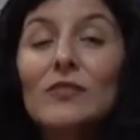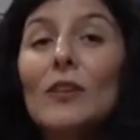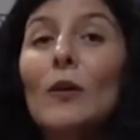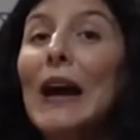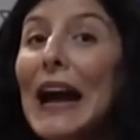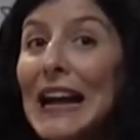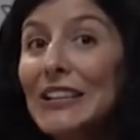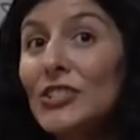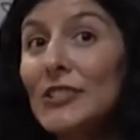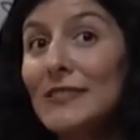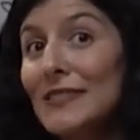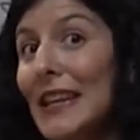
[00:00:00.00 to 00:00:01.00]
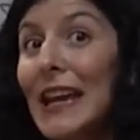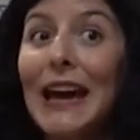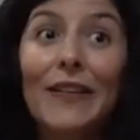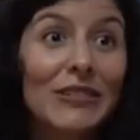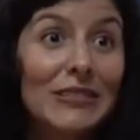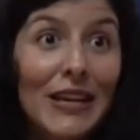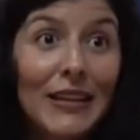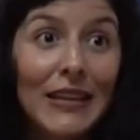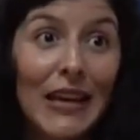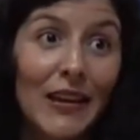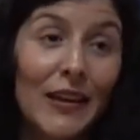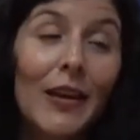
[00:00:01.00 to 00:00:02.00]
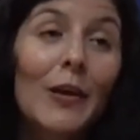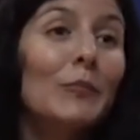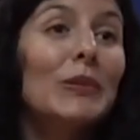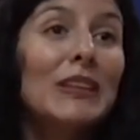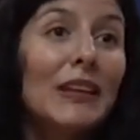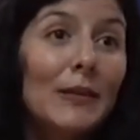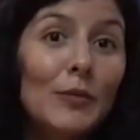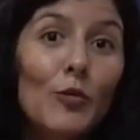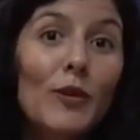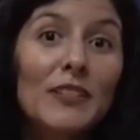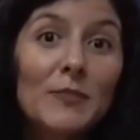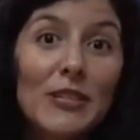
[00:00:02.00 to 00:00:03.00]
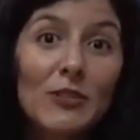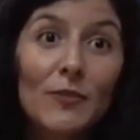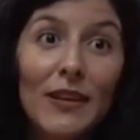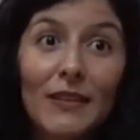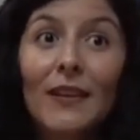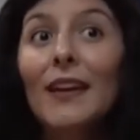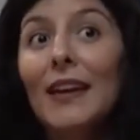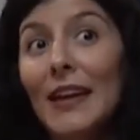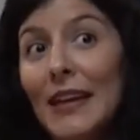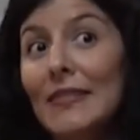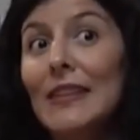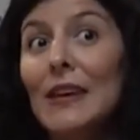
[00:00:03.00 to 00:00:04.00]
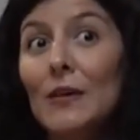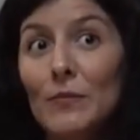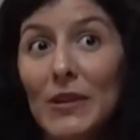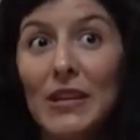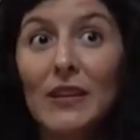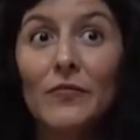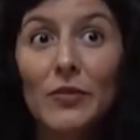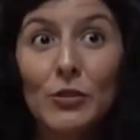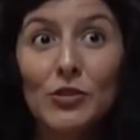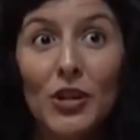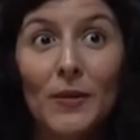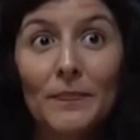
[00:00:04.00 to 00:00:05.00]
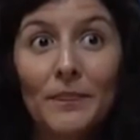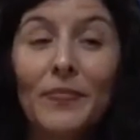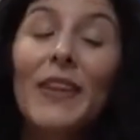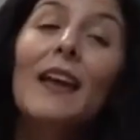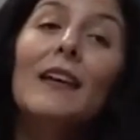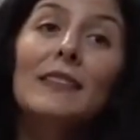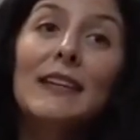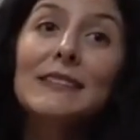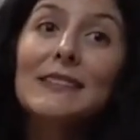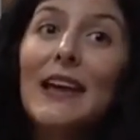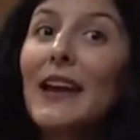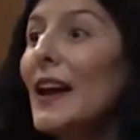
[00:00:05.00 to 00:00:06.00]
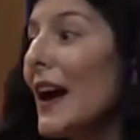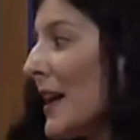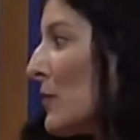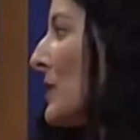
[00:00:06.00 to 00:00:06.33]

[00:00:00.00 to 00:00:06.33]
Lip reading: So actions that I haven't done yet, but that I'm going to be doing in the immediate future. Let's say I